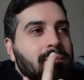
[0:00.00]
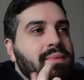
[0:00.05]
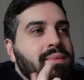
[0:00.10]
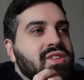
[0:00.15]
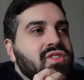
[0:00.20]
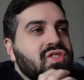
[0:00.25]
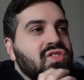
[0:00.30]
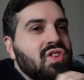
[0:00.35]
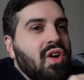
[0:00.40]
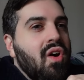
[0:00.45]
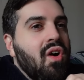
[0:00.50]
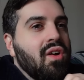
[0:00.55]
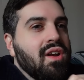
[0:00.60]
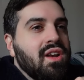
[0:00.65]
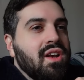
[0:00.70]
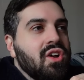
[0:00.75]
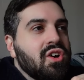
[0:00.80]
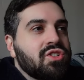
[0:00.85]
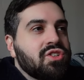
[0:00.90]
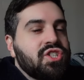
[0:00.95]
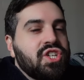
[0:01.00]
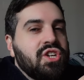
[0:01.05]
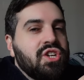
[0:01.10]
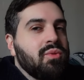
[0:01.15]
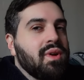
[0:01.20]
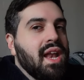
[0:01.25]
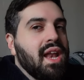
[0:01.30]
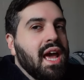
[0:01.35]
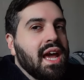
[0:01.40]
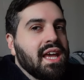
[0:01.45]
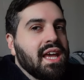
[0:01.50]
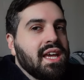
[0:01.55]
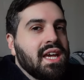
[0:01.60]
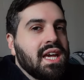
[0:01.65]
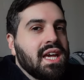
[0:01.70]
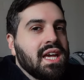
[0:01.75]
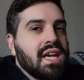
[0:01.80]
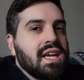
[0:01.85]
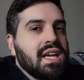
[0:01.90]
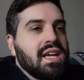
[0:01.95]
bizarrely look too
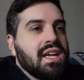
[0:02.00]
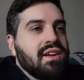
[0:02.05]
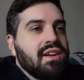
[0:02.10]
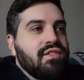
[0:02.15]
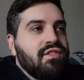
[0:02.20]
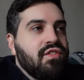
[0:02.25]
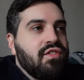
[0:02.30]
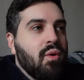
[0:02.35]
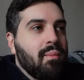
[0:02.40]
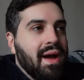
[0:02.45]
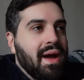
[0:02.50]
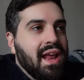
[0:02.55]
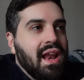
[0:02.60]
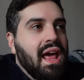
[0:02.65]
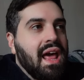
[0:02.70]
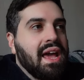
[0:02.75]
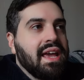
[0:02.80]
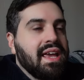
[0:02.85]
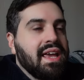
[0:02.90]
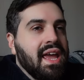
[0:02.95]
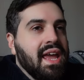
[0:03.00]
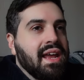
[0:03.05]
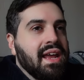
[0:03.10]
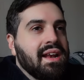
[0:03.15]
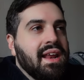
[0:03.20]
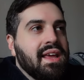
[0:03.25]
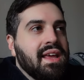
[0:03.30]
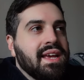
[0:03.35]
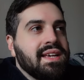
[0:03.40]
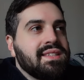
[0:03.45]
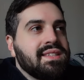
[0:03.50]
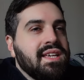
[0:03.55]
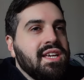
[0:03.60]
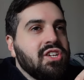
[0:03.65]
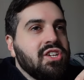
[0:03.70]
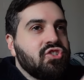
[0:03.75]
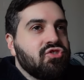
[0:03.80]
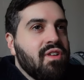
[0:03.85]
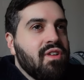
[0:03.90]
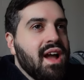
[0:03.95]
alike for my liking. Like, is he
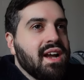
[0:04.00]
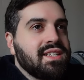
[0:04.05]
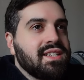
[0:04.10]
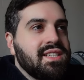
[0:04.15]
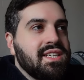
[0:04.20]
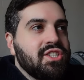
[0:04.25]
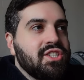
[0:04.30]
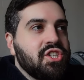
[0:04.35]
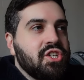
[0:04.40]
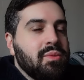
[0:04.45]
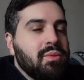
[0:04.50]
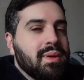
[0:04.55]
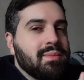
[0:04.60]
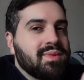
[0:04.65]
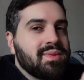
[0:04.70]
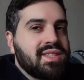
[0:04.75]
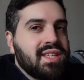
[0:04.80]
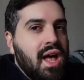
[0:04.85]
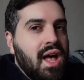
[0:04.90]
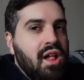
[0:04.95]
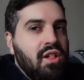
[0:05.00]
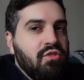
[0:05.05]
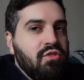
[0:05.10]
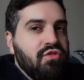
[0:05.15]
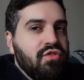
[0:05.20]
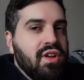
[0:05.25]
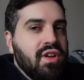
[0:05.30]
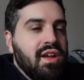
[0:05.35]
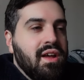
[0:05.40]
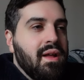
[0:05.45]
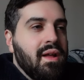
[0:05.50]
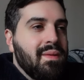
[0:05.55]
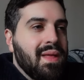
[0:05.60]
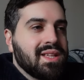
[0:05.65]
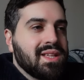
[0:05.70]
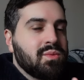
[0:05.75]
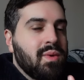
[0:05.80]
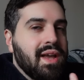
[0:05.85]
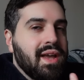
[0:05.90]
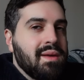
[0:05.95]
attracted to himself and
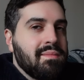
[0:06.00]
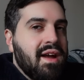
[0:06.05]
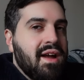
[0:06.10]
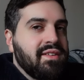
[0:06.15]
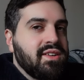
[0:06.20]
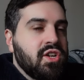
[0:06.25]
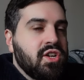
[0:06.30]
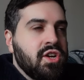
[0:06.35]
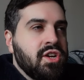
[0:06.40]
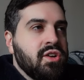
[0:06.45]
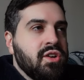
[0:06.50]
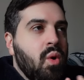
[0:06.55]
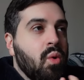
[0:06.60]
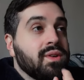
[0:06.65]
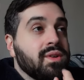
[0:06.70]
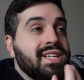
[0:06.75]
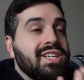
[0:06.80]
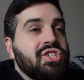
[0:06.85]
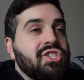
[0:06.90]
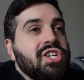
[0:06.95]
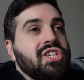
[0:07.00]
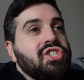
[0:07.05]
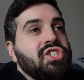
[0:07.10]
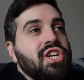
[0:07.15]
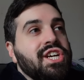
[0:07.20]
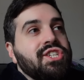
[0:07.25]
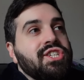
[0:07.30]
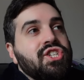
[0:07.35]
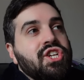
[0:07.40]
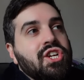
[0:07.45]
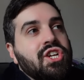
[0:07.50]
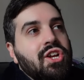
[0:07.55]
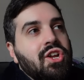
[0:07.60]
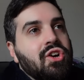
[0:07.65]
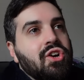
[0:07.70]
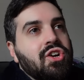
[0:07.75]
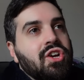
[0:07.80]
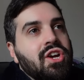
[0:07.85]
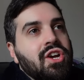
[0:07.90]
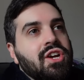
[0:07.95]
that's why he married her? Or did she change her
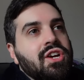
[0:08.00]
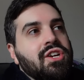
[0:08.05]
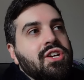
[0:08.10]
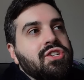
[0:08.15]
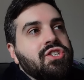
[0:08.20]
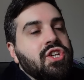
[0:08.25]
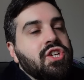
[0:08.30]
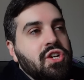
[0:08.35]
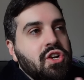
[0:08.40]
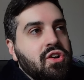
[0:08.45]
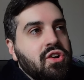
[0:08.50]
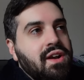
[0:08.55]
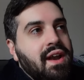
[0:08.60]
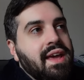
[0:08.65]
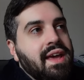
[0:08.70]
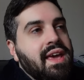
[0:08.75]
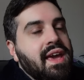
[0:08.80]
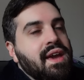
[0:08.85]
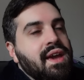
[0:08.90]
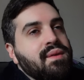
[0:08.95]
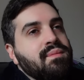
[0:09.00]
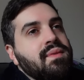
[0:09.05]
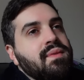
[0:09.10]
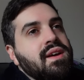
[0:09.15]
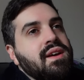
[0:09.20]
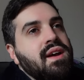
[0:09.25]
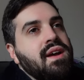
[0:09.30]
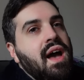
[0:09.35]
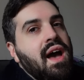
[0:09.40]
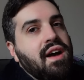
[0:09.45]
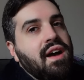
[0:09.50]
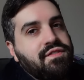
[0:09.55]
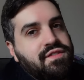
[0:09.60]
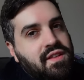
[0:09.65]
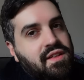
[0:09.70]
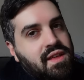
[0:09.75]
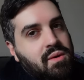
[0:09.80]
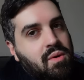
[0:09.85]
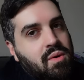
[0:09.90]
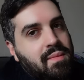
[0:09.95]
look to look like him
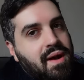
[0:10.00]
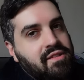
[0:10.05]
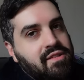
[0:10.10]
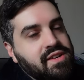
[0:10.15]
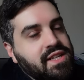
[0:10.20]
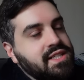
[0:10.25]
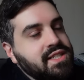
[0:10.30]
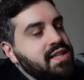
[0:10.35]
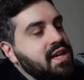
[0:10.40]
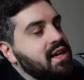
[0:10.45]
after they were married?